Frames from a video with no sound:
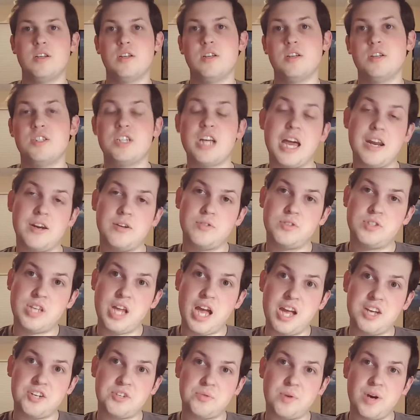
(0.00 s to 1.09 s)
Shadows
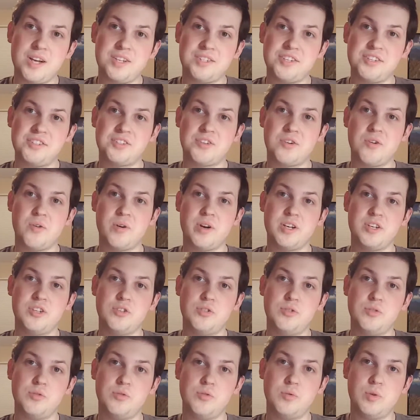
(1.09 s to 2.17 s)
Die Twice is going
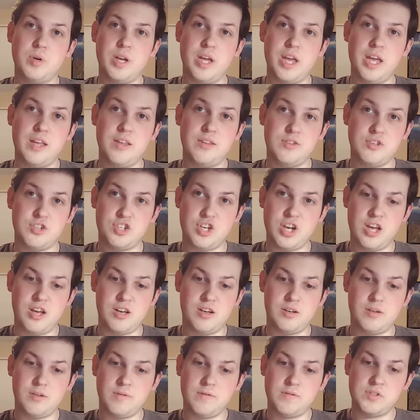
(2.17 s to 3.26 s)
to hit
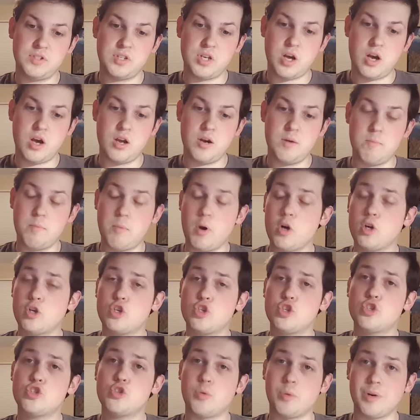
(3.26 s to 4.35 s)
shelves on
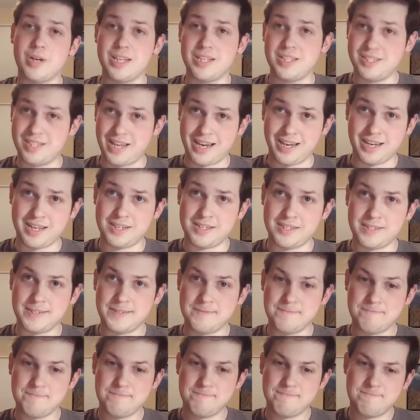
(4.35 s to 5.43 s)
March 22nd.
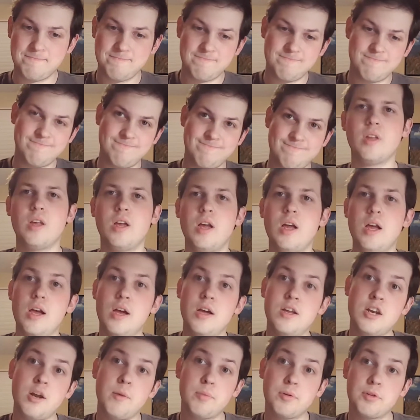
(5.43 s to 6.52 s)

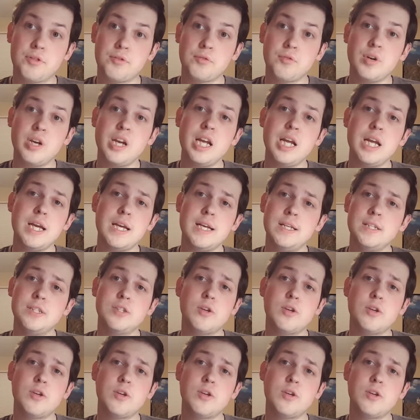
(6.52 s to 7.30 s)
Number 3 is